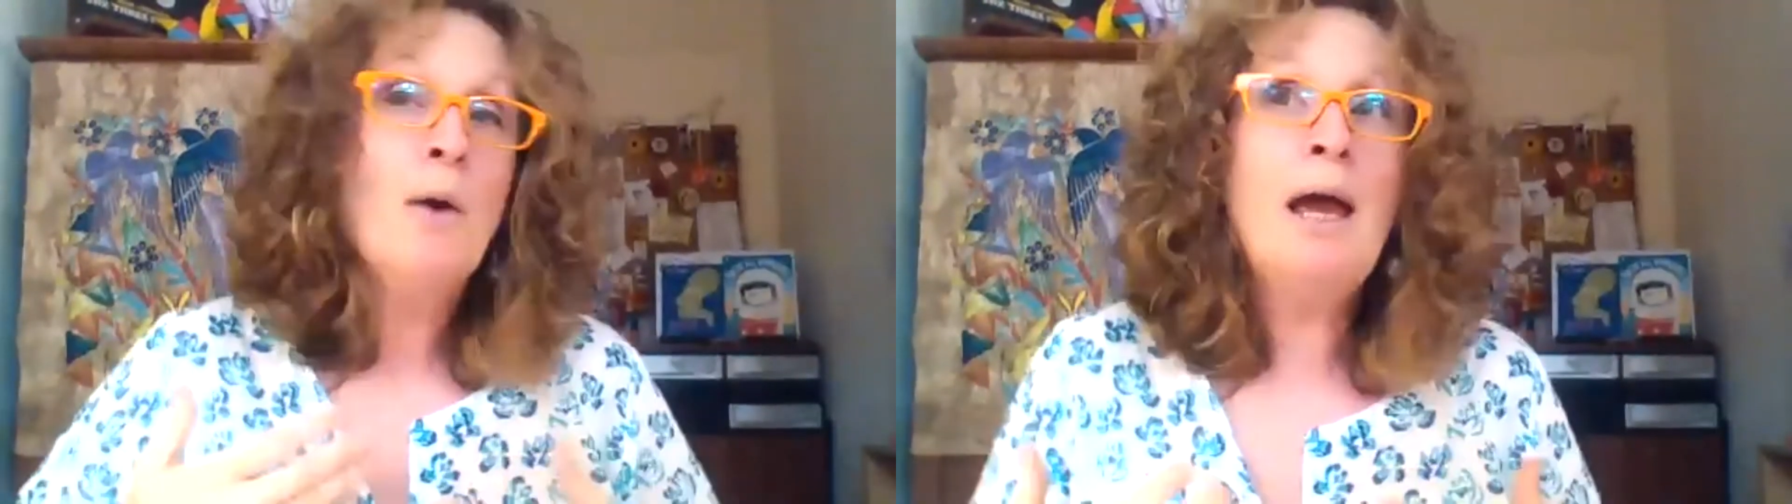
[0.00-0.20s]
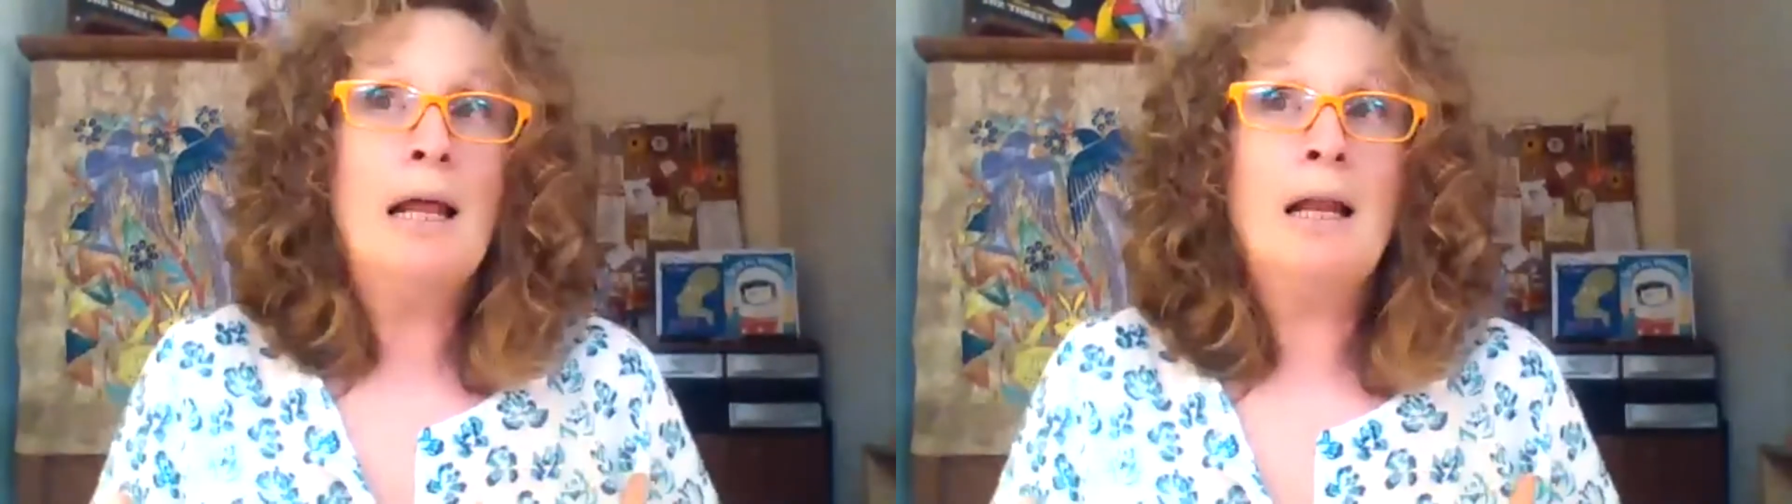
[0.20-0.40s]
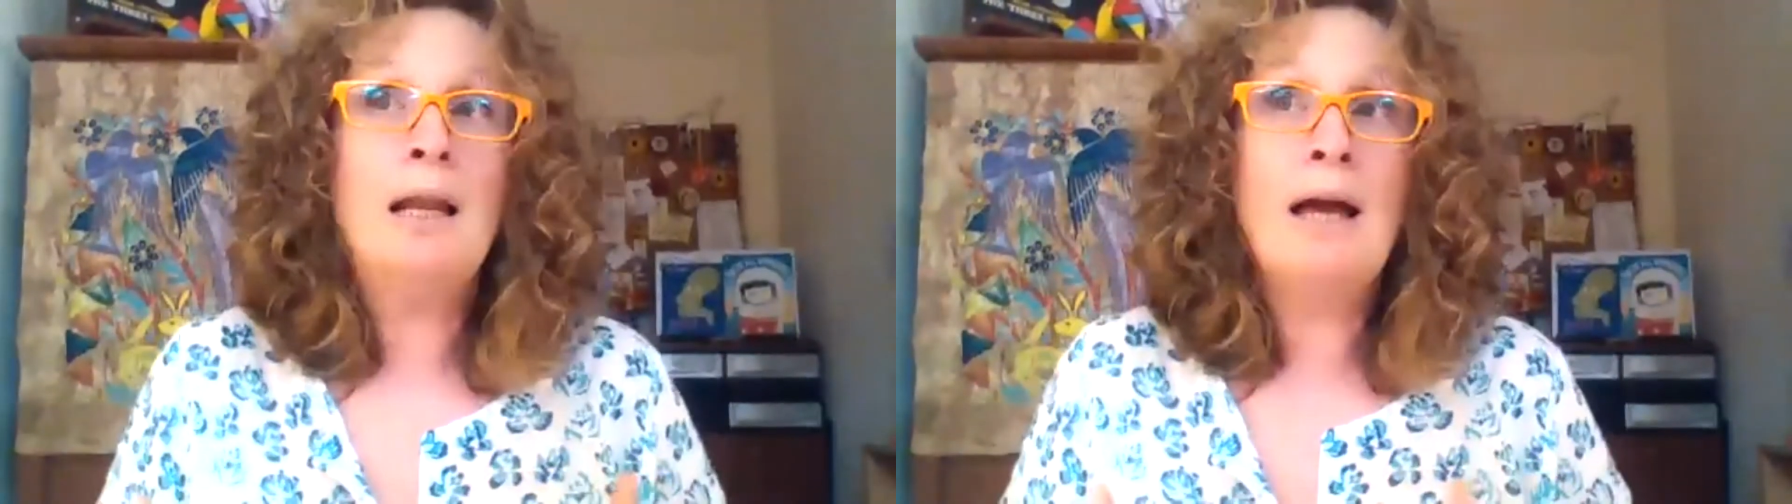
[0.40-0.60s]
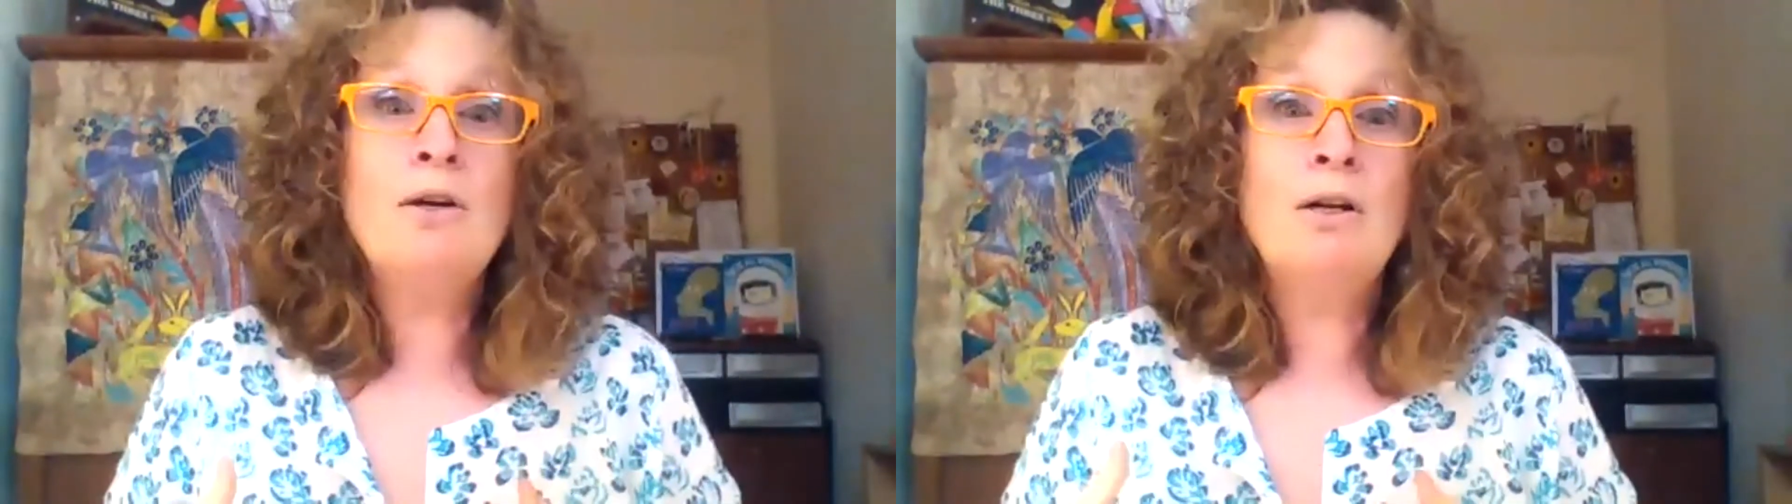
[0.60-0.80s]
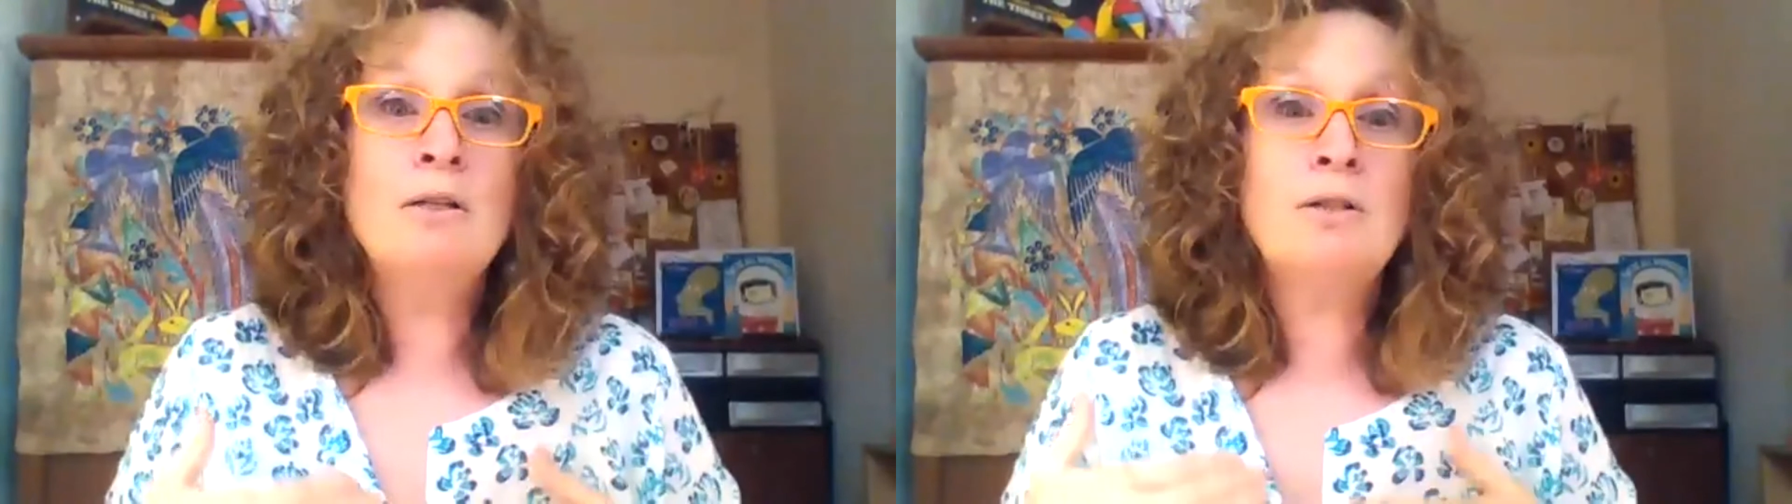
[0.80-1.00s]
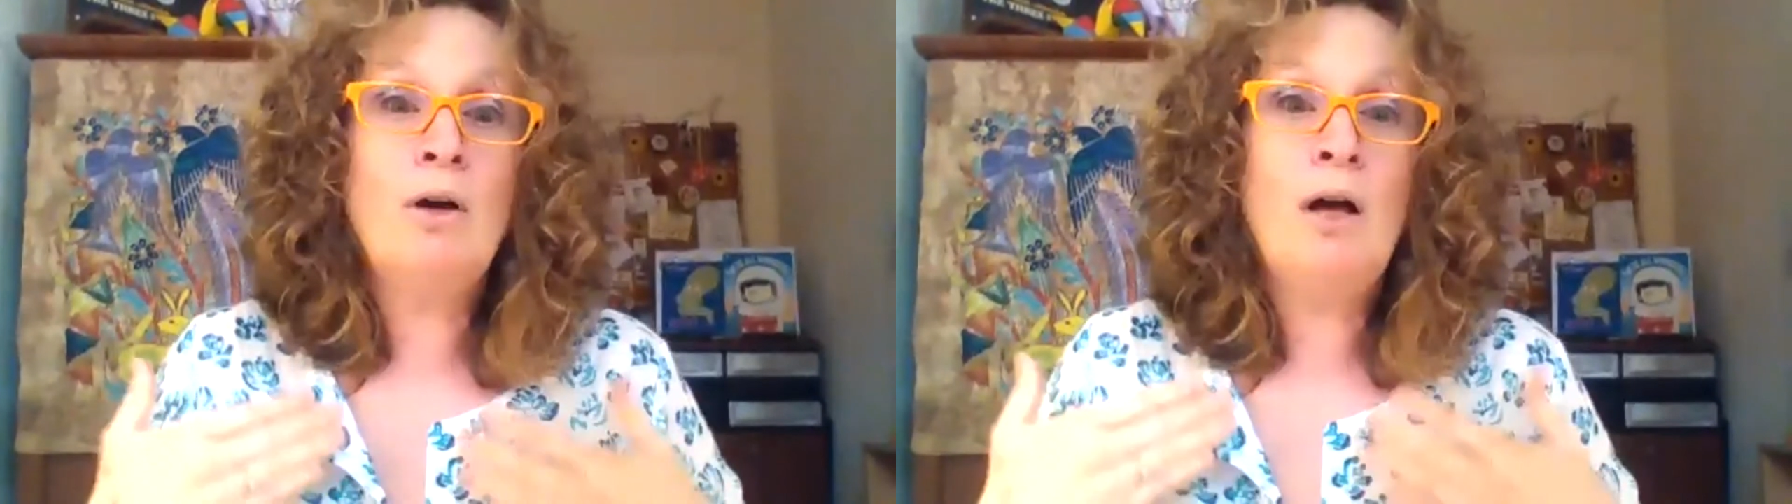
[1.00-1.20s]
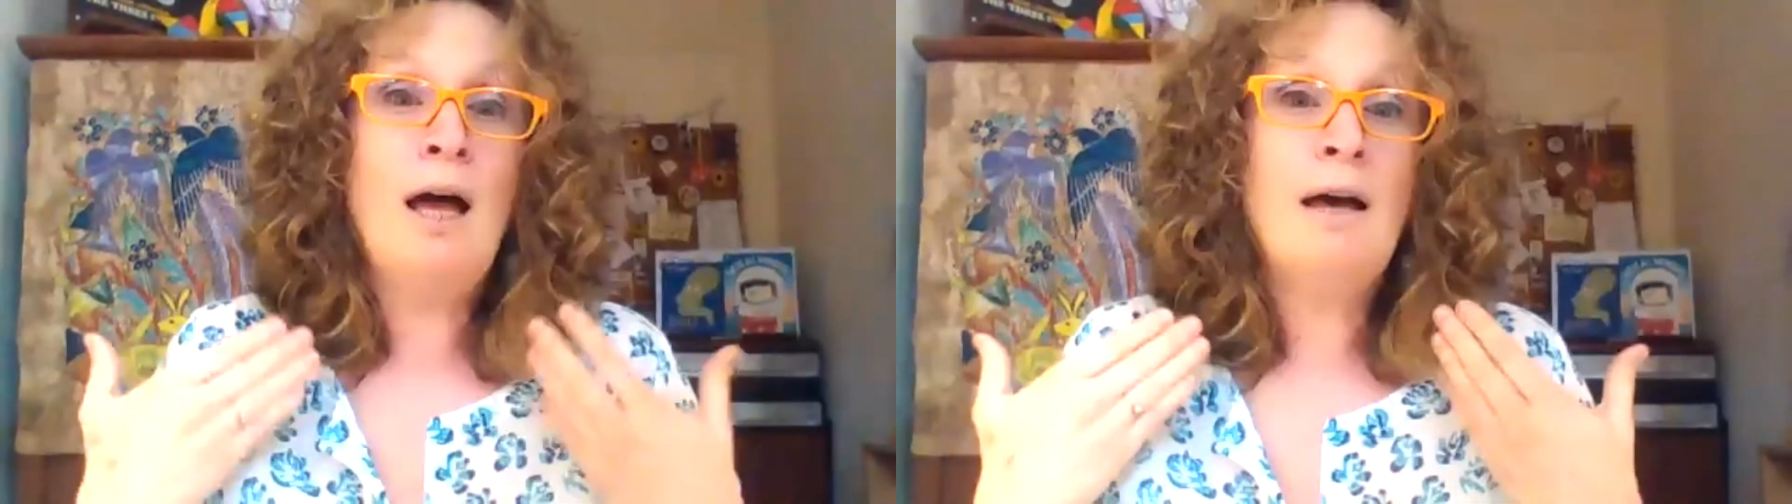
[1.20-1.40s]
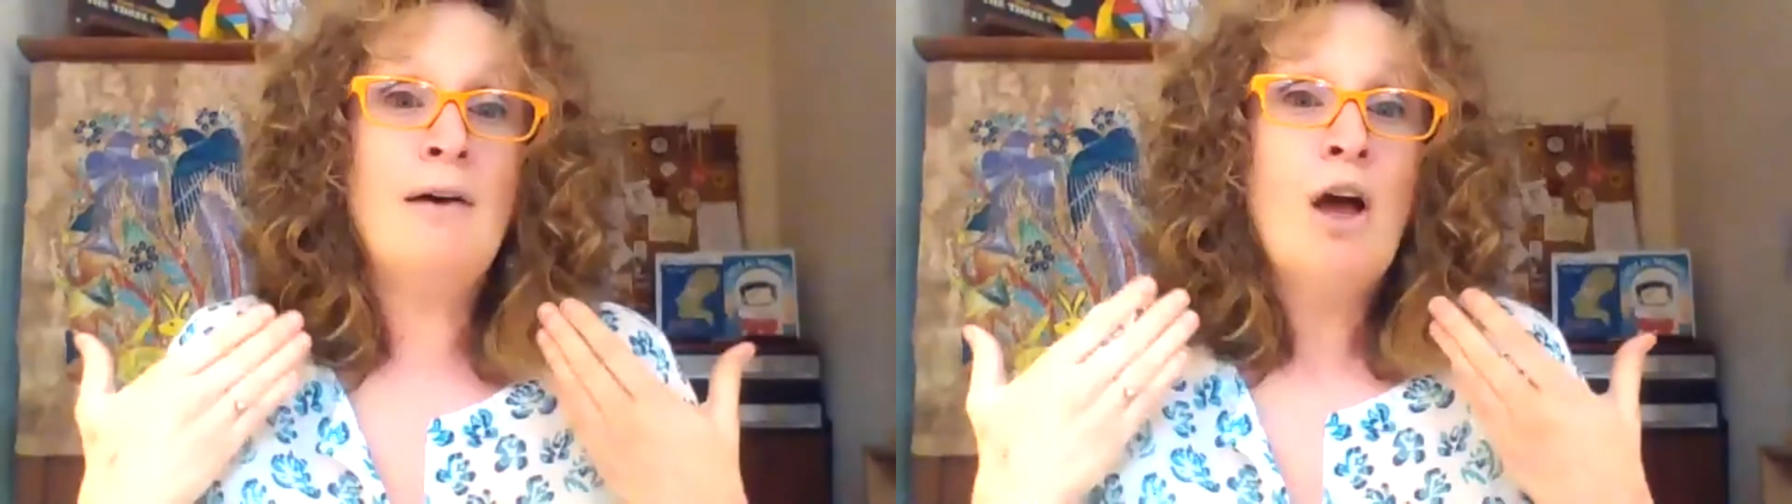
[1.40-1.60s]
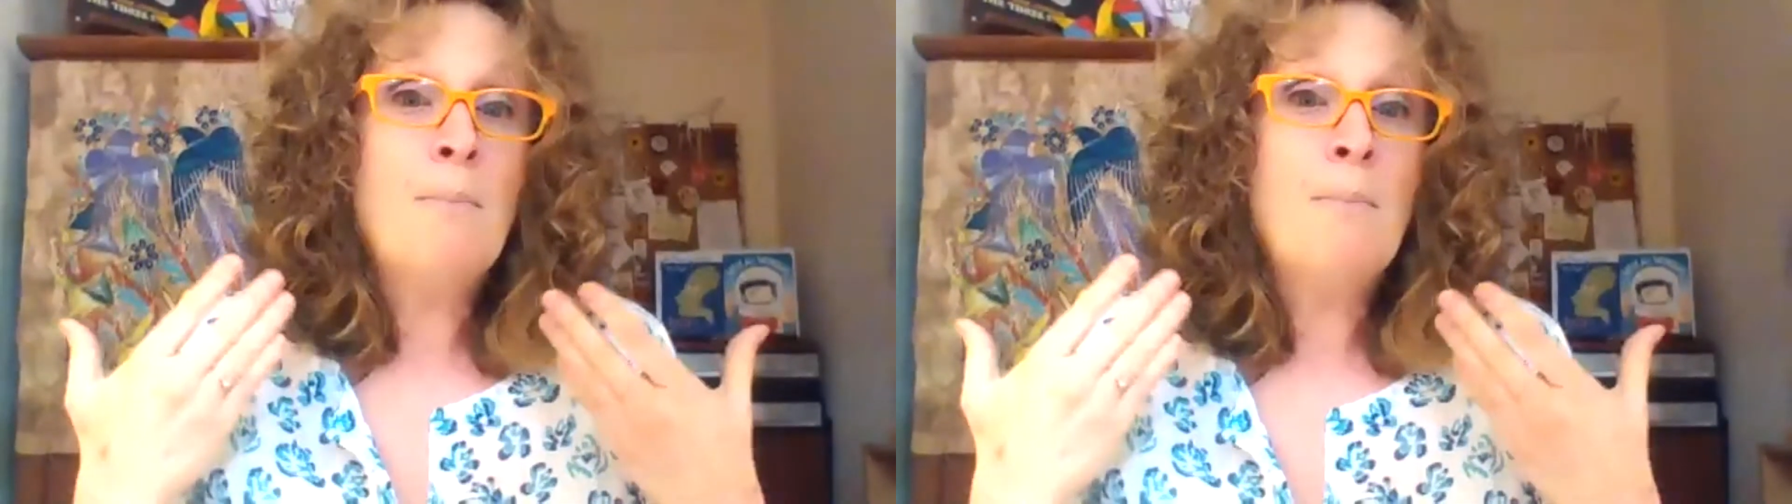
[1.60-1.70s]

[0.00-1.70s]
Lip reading: Well, I also have